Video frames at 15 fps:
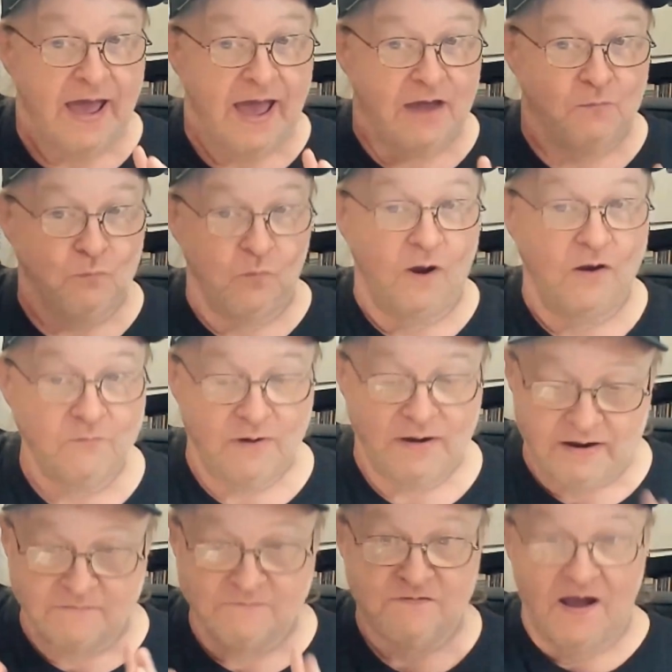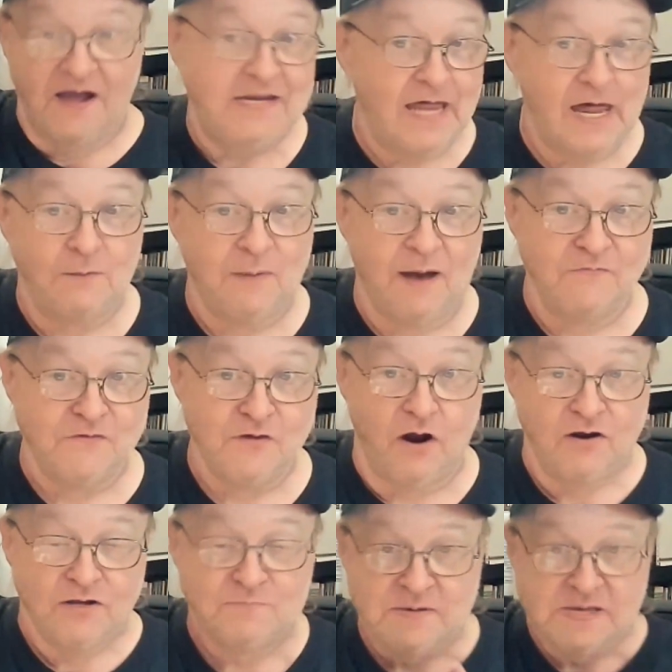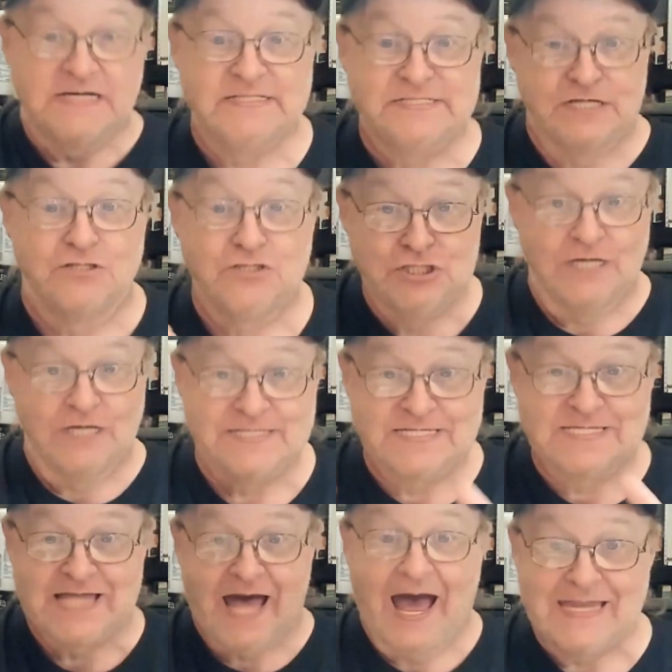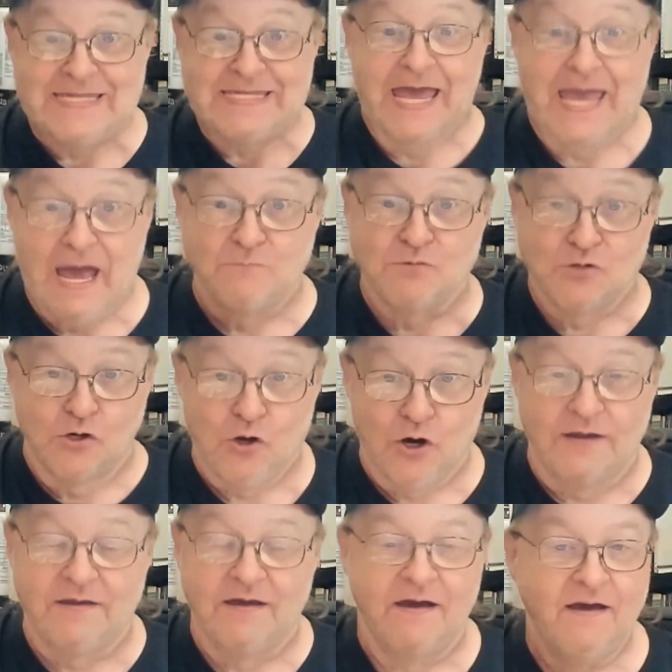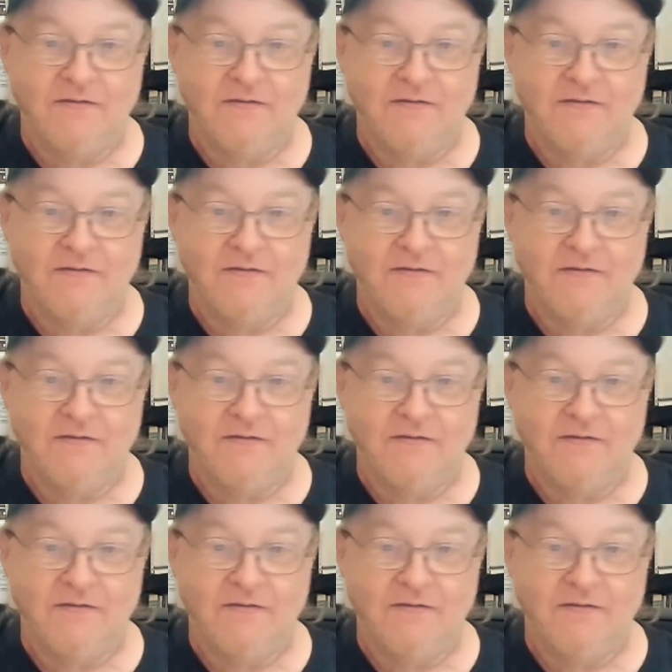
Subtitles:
and wondering and finding out about the artist, because they're just that damn good.